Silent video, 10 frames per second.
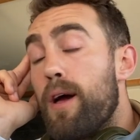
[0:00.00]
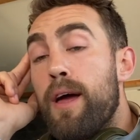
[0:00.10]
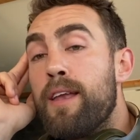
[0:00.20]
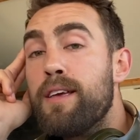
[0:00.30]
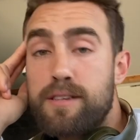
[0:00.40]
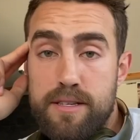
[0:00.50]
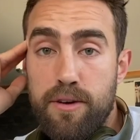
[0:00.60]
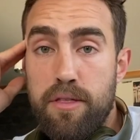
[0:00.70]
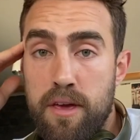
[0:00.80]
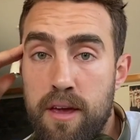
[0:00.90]
And he's still
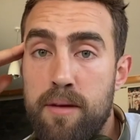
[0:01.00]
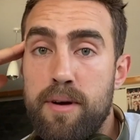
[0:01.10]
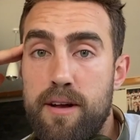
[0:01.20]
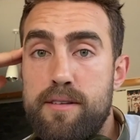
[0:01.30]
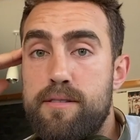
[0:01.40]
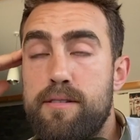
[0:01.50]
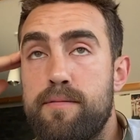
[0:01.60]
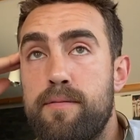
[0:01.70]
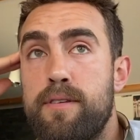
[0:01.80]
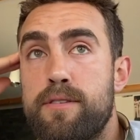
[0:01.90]
thinking about it.
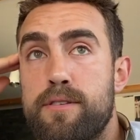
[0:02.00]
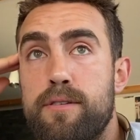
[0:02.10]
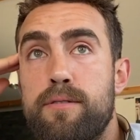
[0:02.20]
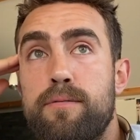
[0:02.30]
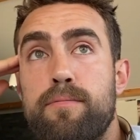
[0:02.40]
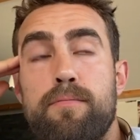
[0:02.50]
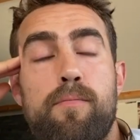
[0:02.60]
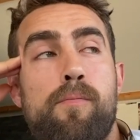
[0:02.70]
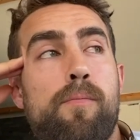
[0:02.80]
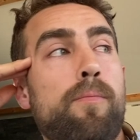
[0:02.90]
So
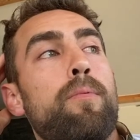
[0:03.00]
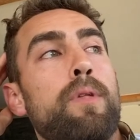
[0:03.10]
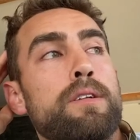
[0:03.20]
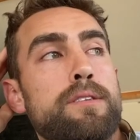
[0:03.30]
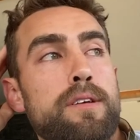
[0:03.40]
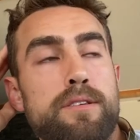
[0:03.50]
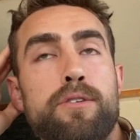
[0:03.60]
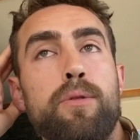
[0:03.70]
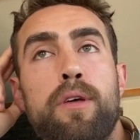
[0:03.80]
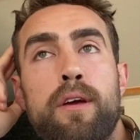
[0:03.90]
that says
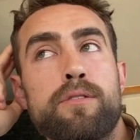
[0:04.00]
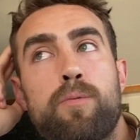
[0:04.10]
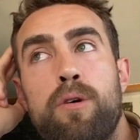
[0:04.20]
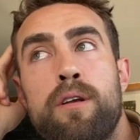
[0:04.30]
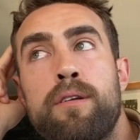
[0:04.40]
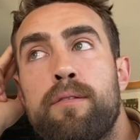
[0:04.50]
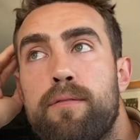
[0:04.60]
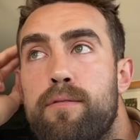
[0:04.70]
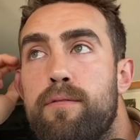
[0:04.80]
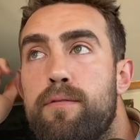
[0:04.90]
2 things. 1,
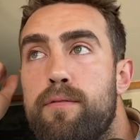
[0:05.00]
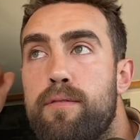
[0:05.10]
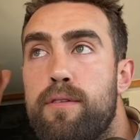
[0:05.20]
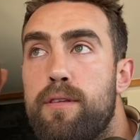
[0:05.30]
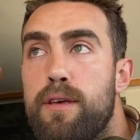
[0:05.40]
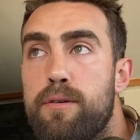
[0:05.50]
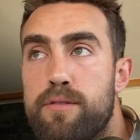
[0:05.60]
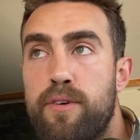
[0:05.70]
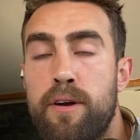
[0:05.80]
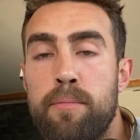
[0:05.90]
it was
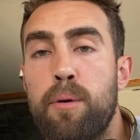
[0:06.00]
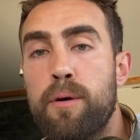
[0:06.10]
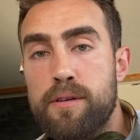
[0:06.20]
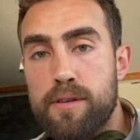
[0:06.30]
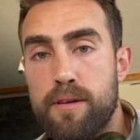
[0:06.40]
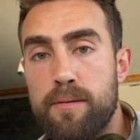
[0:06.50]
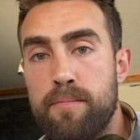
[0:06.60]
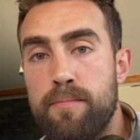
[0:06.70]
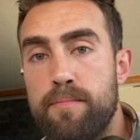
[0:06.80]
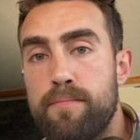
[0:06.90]
very important to
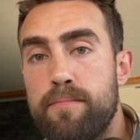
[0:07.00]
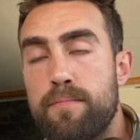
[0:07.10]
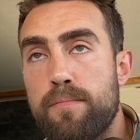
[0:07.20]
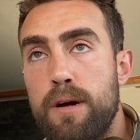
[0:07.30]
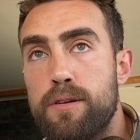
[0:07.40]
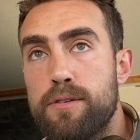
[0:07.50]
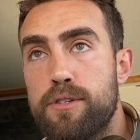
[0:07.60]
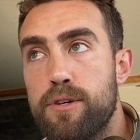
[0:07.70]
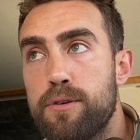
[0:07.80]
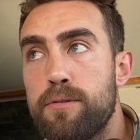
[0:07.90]
him.
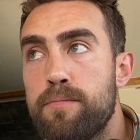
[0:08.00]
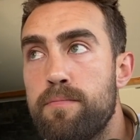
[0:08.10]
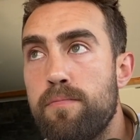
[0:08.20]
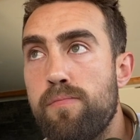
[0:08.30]
2,